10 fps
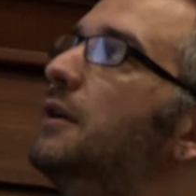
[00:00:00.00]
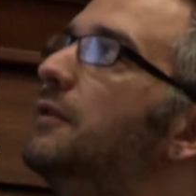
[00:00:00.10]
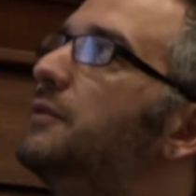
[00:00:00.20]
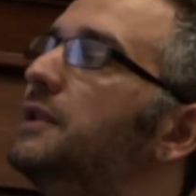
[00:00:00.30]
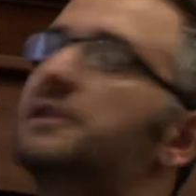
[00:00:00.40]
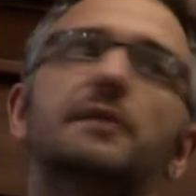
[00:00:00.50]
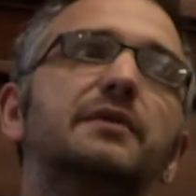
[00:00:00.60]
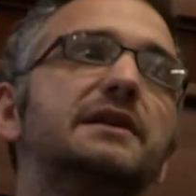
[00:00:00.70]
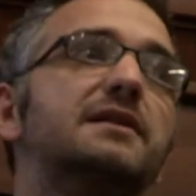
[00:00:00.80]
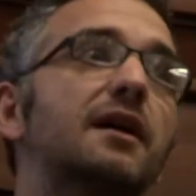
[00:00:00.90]
within some of
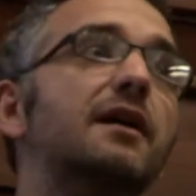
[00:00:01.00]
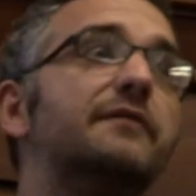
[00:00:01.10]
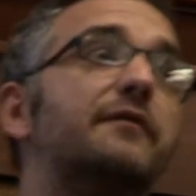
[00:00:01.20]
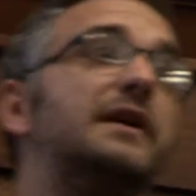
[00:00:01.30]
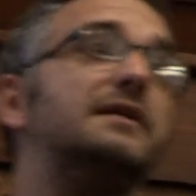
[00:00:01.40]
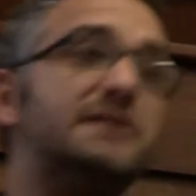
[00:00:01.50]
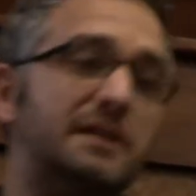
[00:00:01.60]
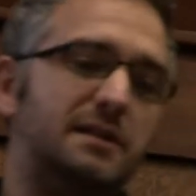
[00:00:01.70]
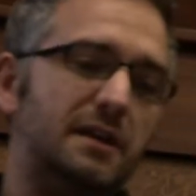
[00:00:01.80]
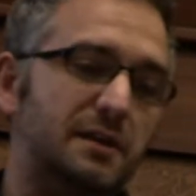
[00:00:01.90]
these live events
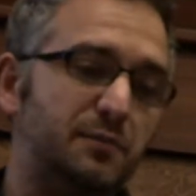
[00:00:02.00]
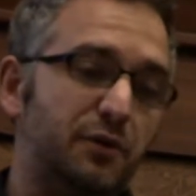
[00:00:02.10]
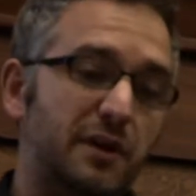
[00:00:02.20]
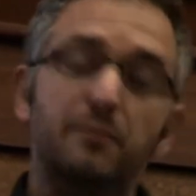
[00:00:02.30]
is pretty